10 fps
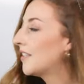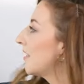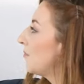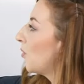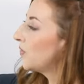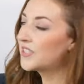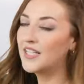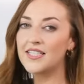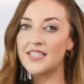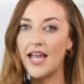
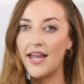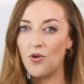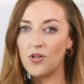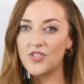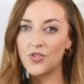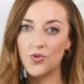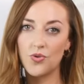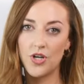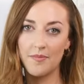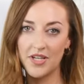post-its, and also
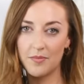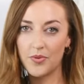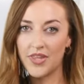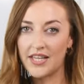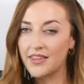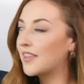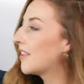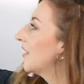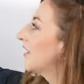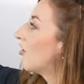coming up with
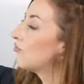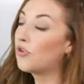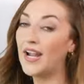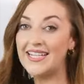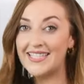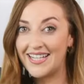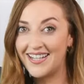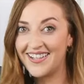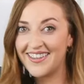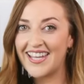are writing
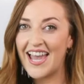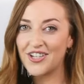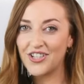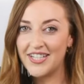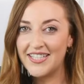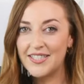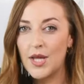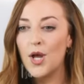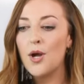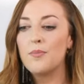the categories,
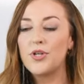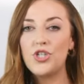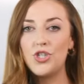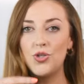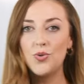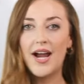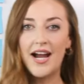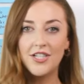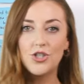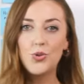but you are
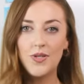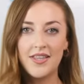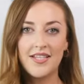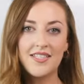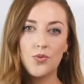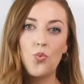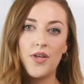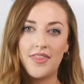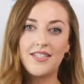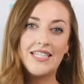doing this with
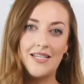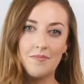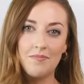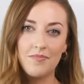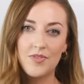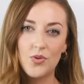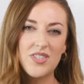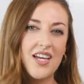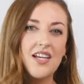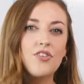the team. So it's
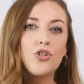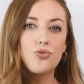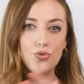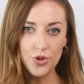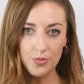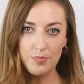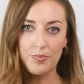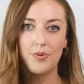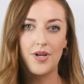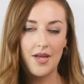kind of a group
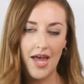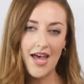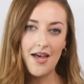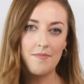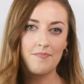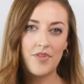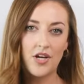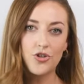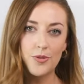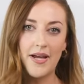
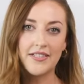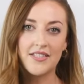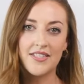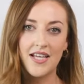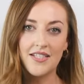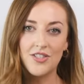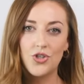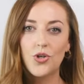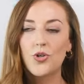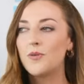exercise. You're
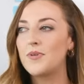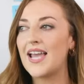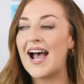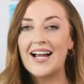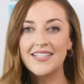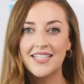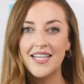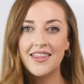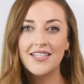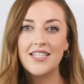going to be asking
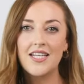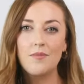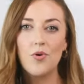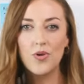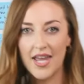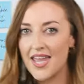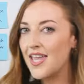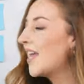the team, okay,